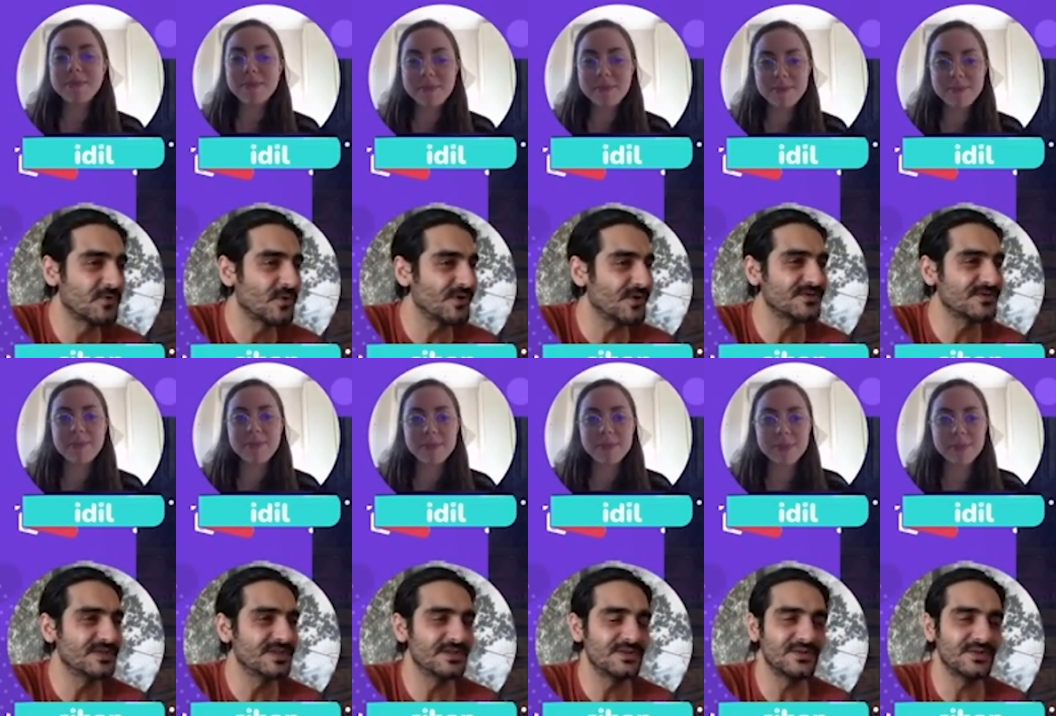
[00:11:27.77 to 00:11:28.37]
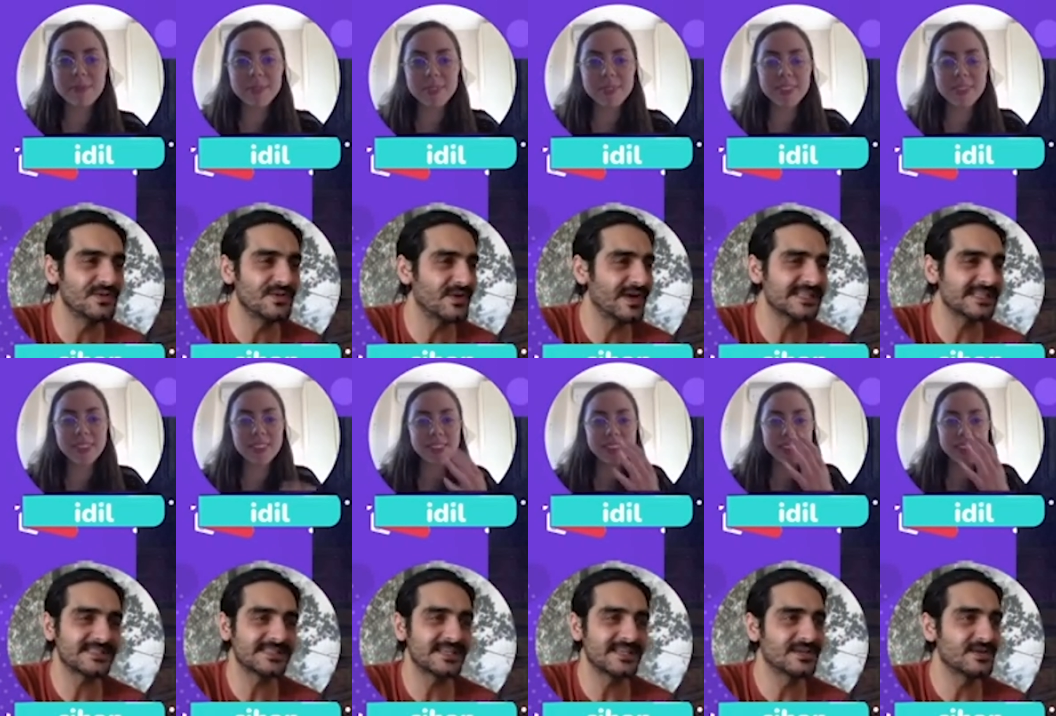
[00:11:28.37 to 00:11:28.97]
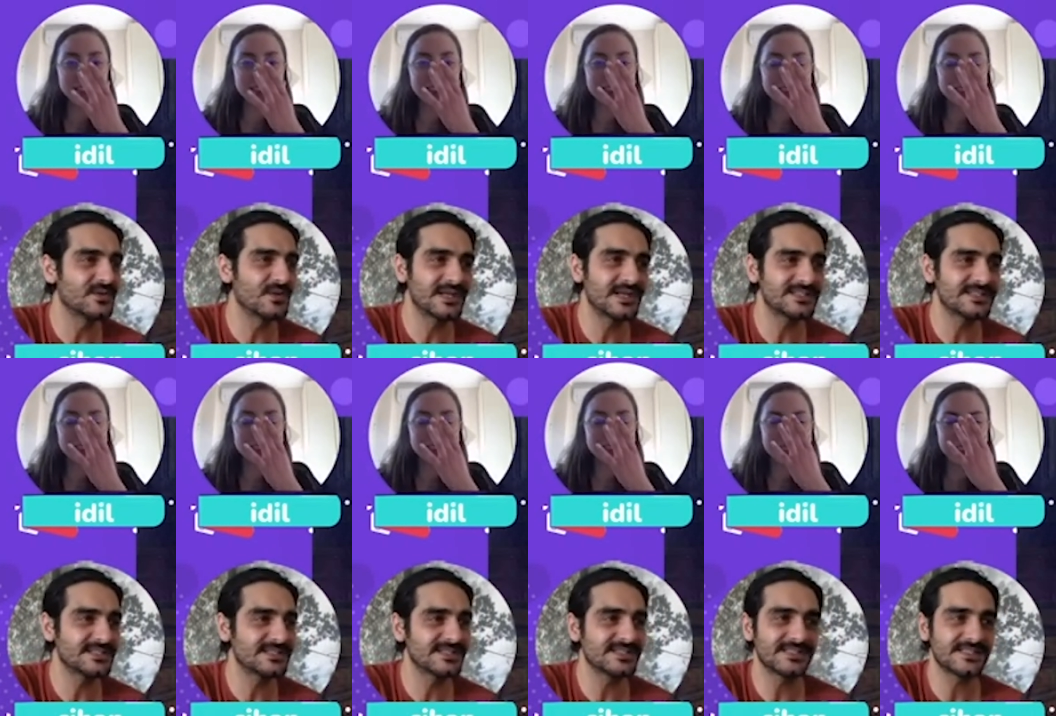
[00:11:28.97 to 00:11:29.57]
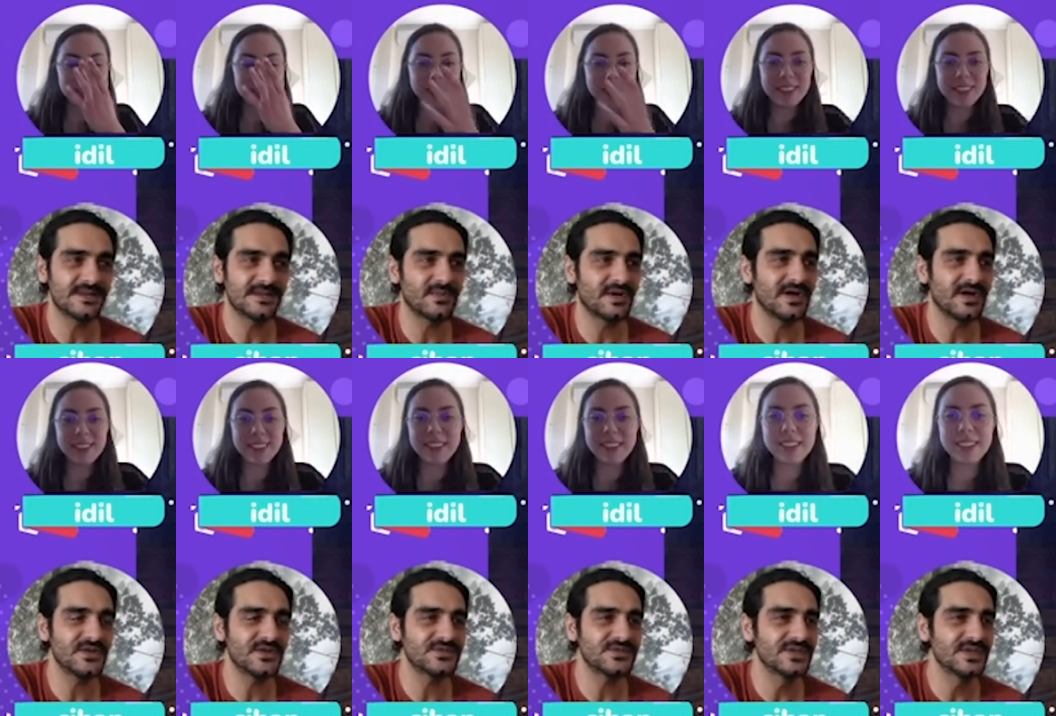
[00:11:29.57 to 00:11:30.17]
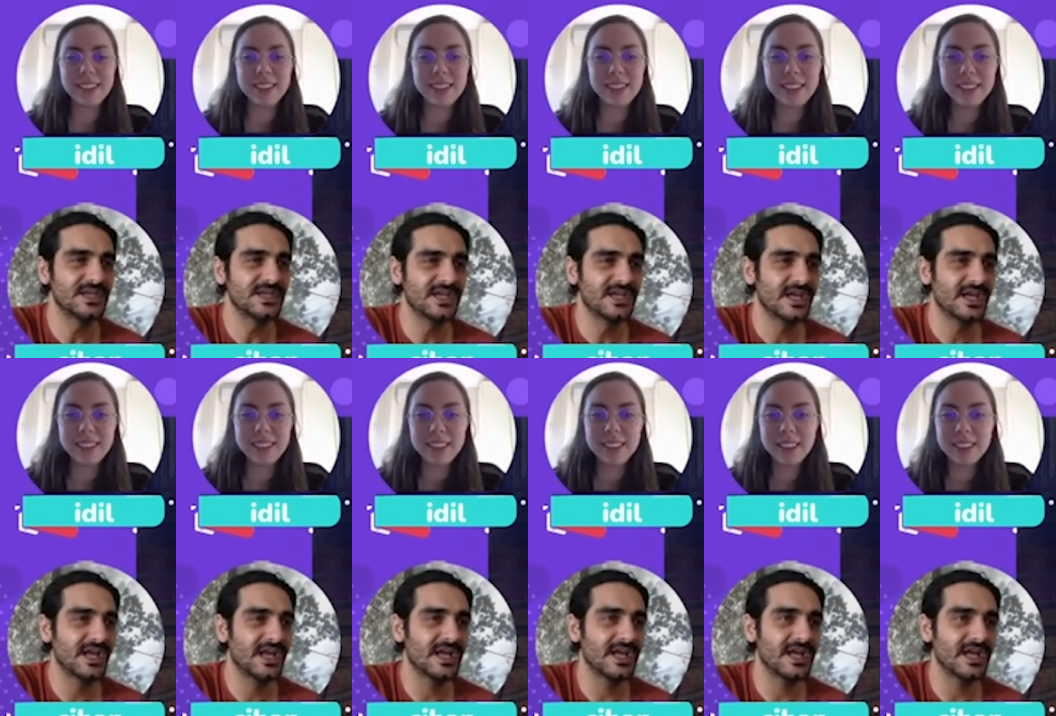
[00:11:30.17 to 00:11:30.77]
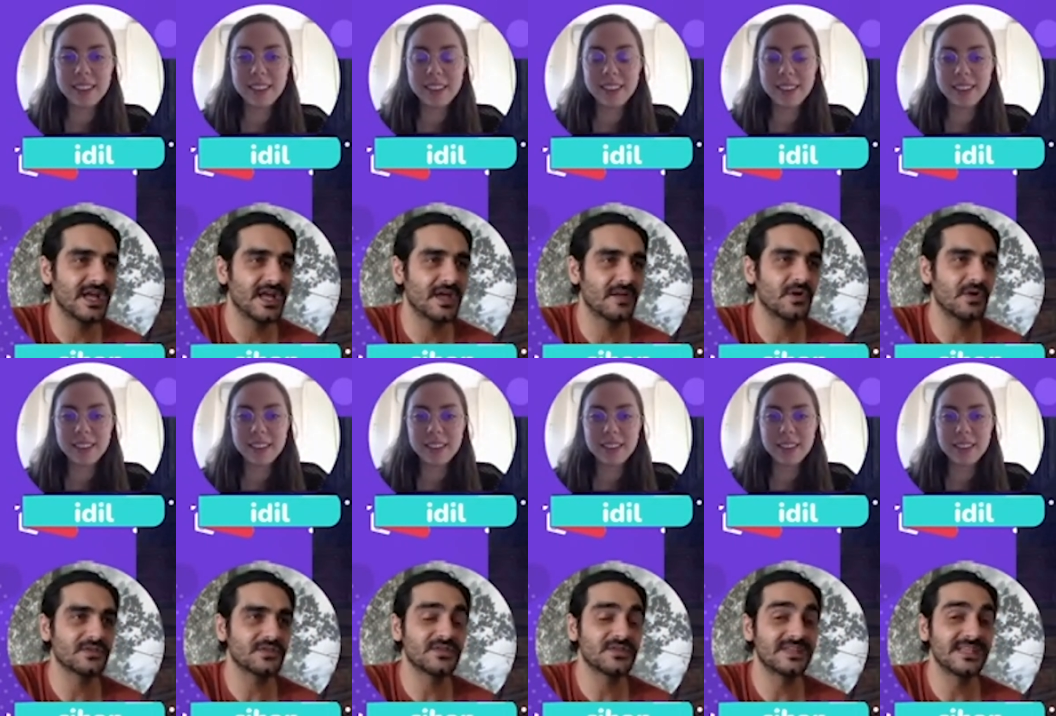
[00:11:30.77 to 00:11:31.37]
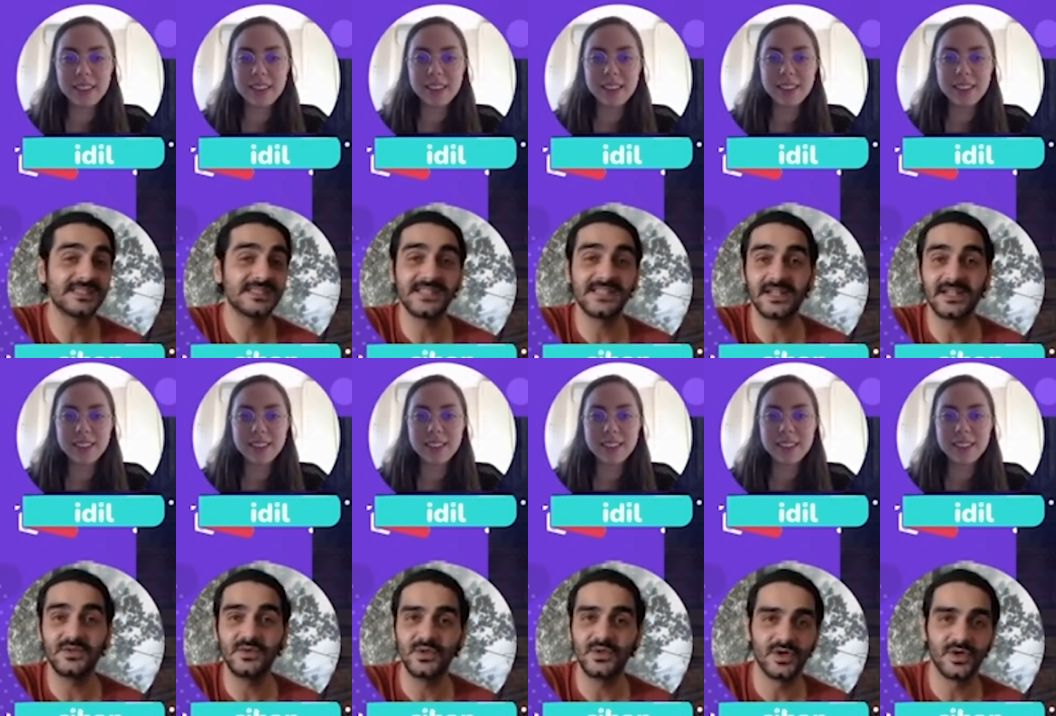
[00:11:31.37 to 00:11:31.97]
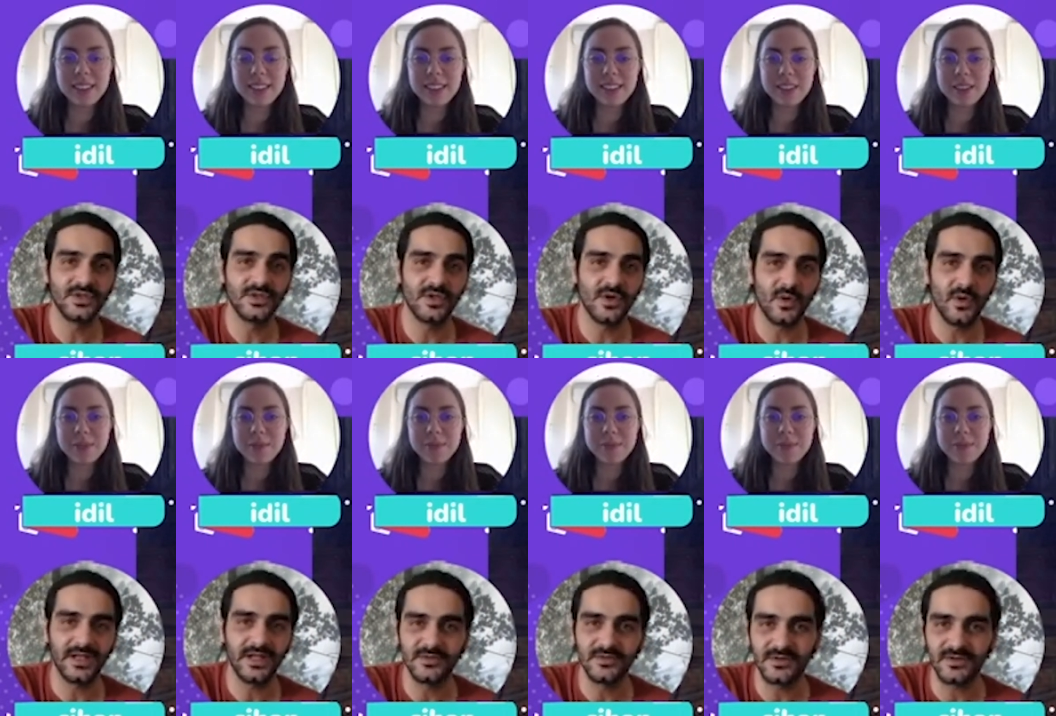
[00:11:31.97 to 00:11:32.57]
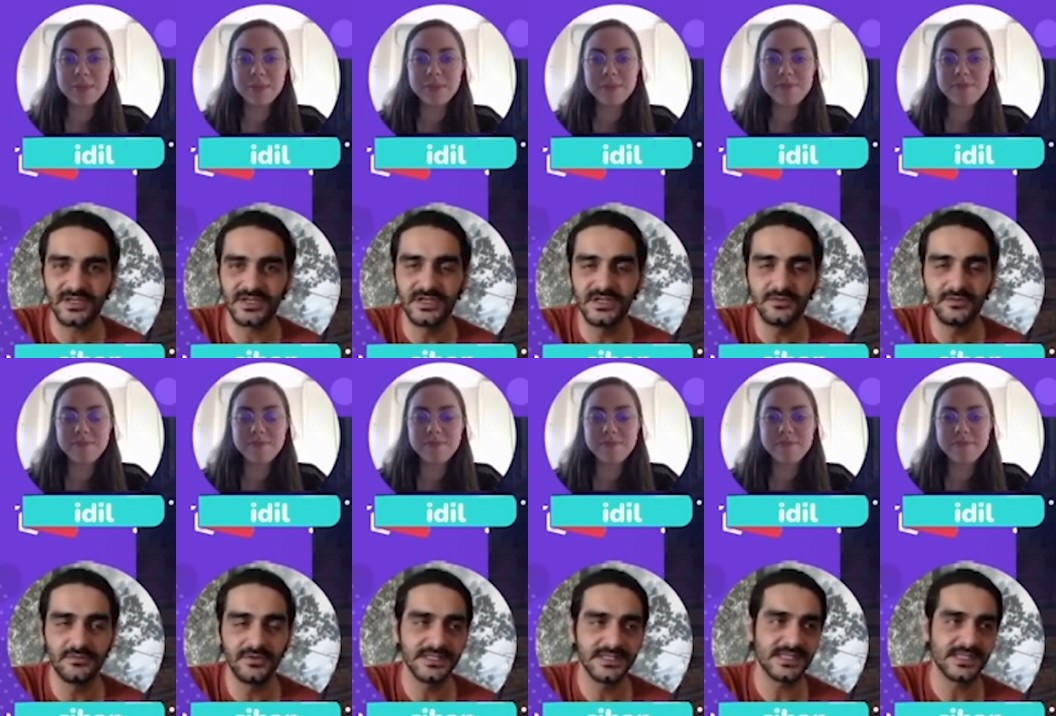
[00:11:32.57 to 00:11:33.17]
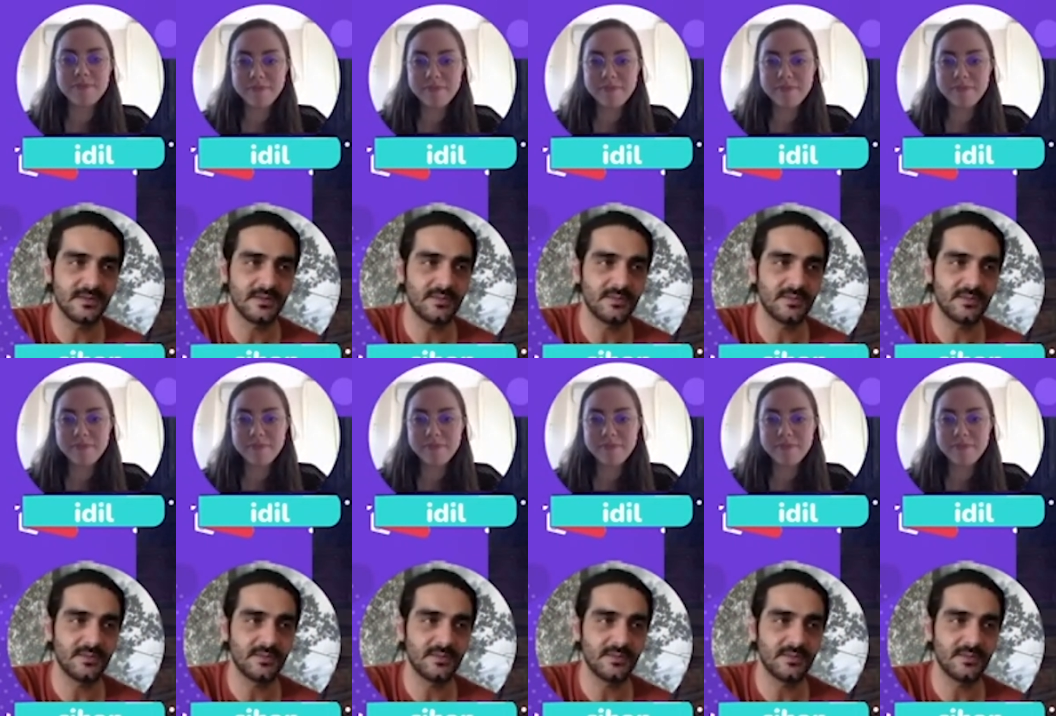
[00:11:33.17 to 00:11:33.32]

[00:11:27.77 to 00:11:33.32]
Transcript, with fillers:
Speaker 1: continue asking questions about uh, about the things that you don't know and you're curious